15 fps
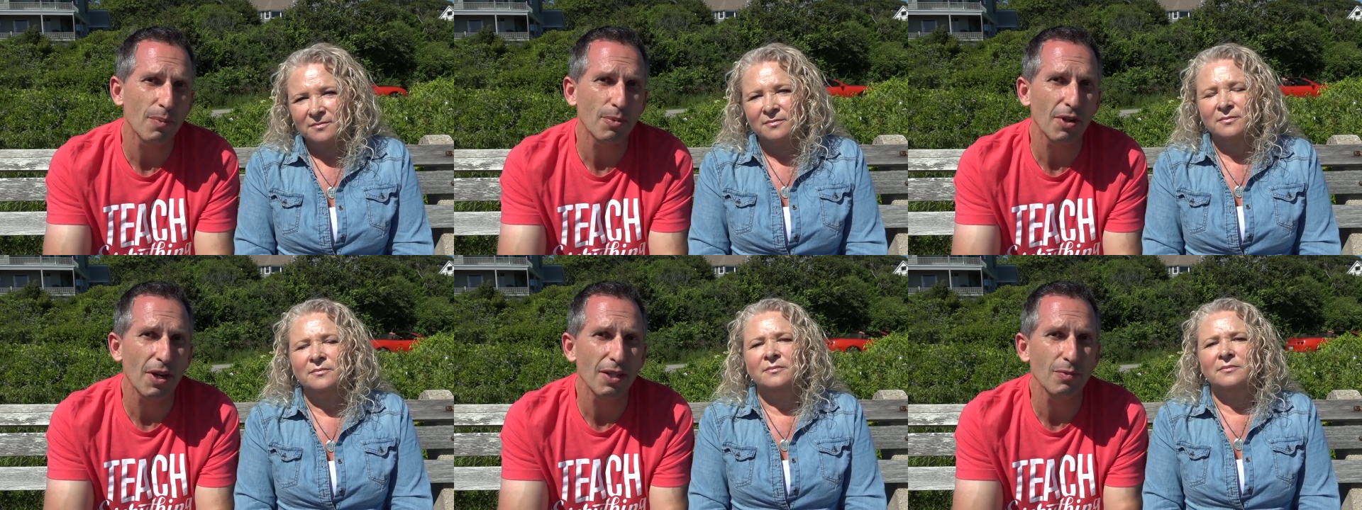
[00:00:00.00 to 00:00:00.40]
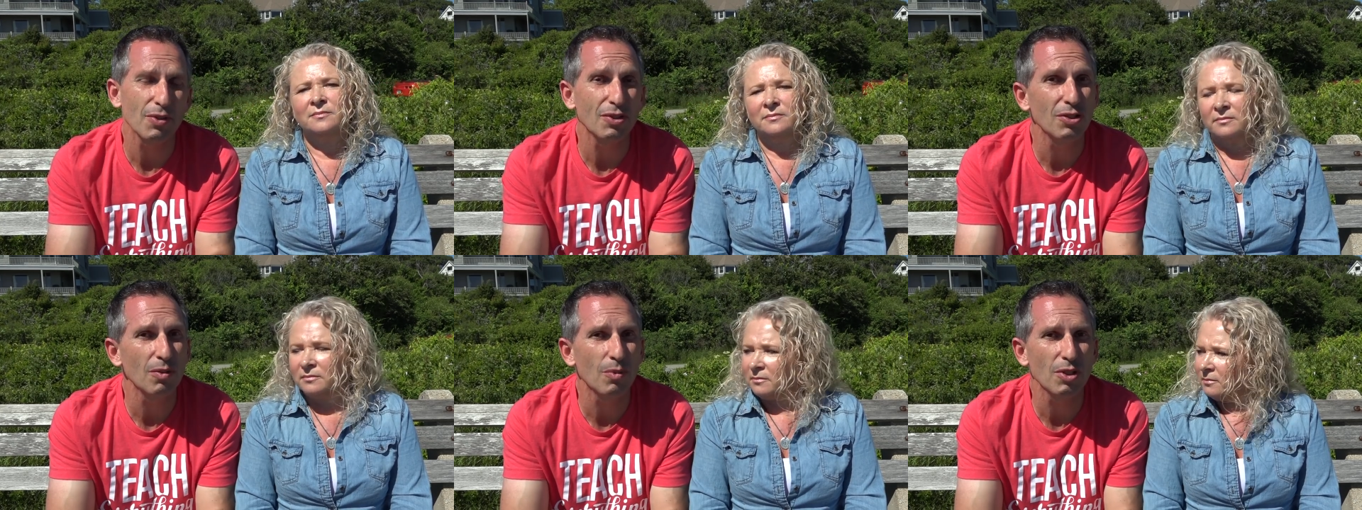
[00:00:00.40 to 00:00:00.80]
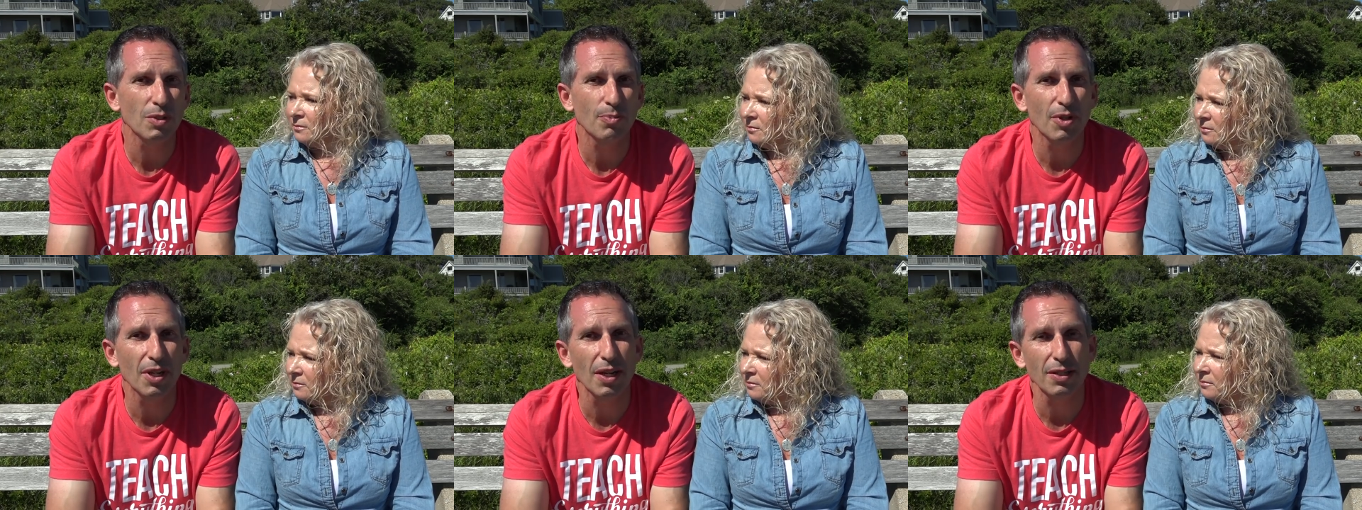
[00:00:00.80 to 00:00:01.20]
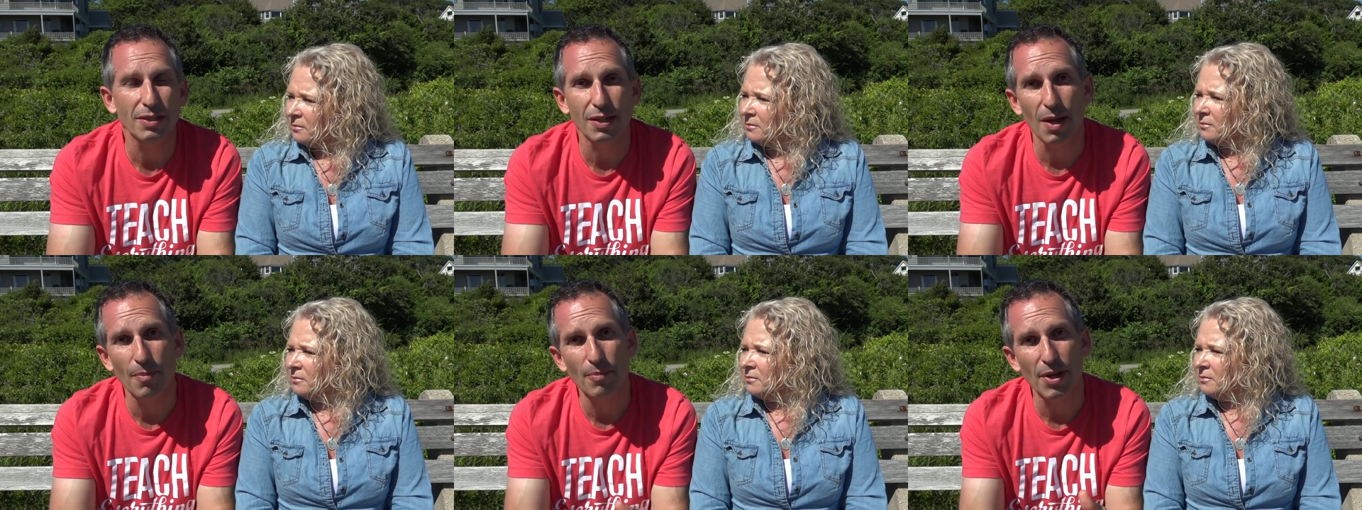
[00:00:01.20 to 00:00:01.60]
Speaker 1: upgrades with sumo springs.
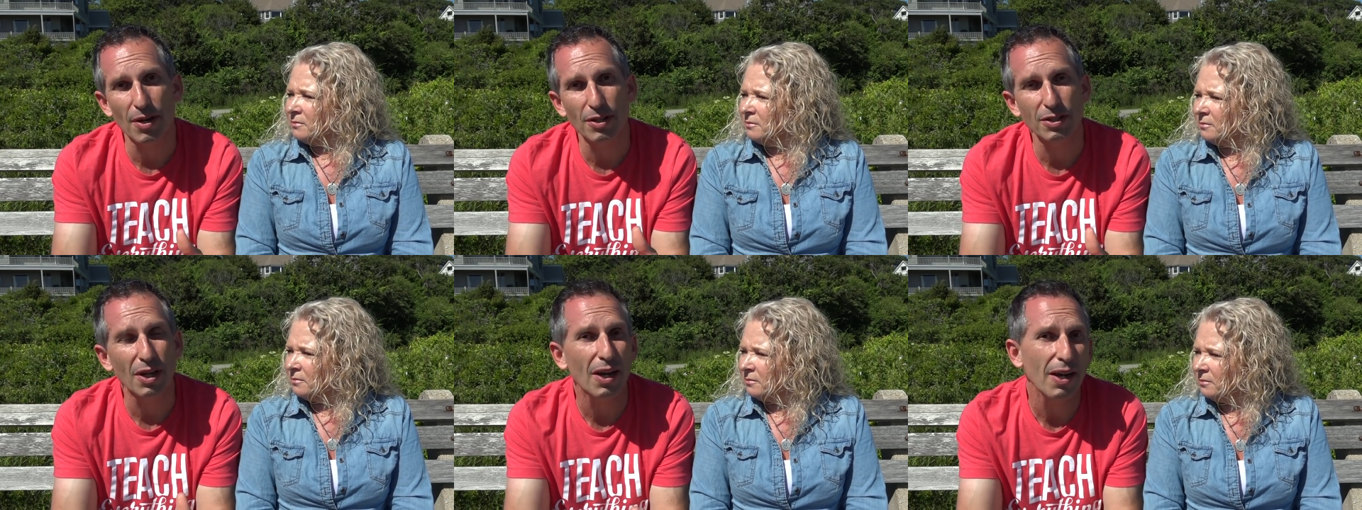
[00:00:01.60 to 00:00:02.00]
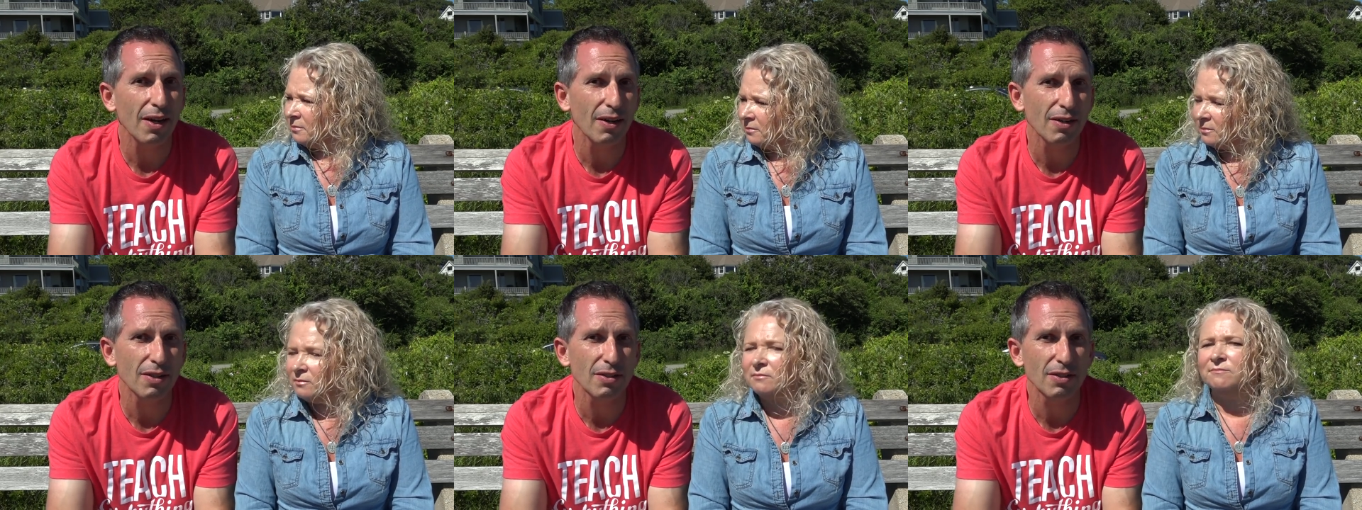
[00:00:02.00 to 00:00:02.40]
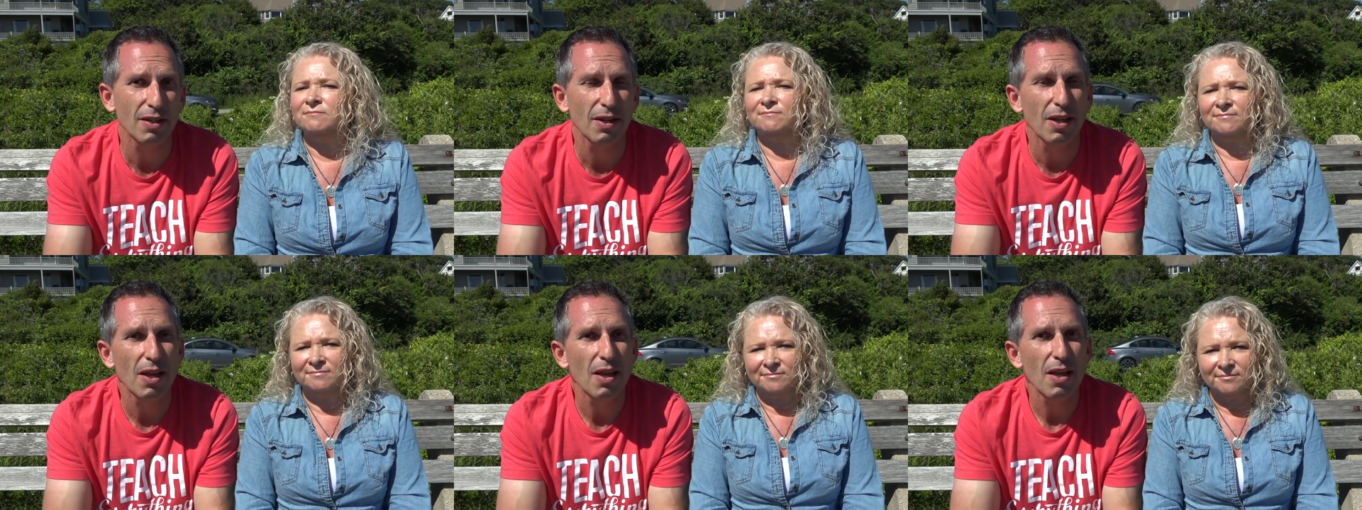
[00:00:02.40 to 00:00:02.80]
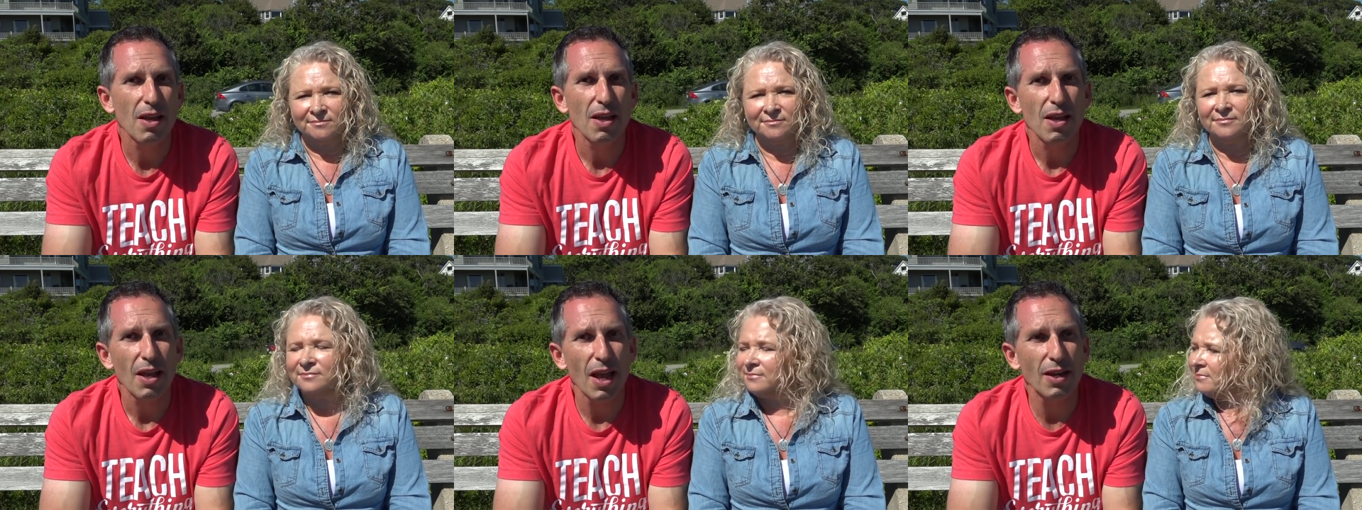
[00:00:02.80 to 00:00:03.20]
I got better tires, and mm
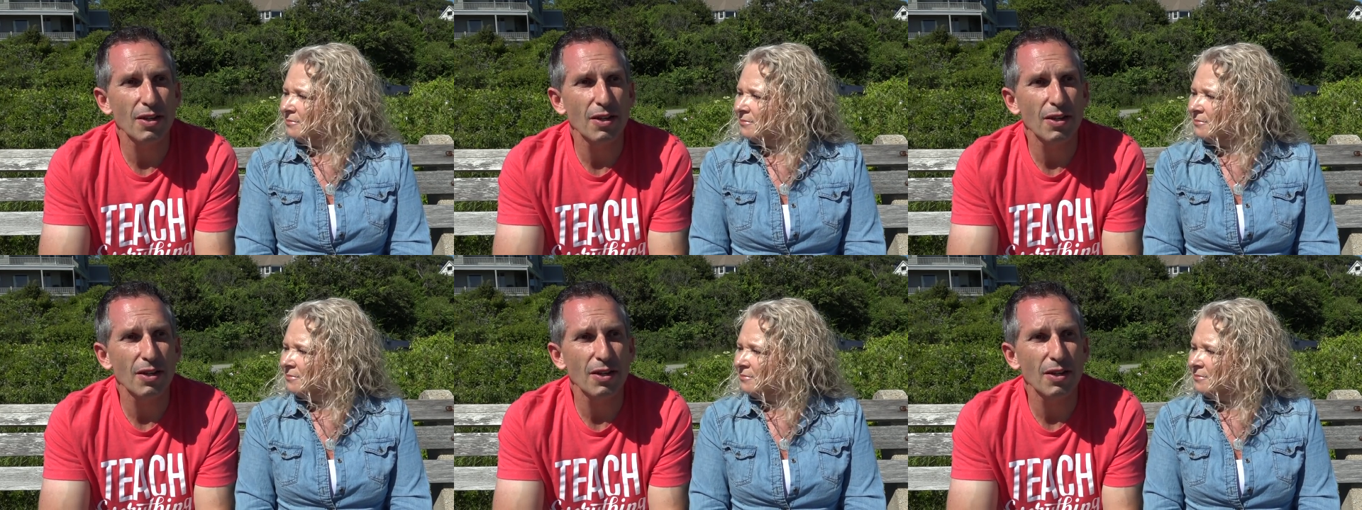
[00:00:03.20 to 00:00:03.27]
-hmm.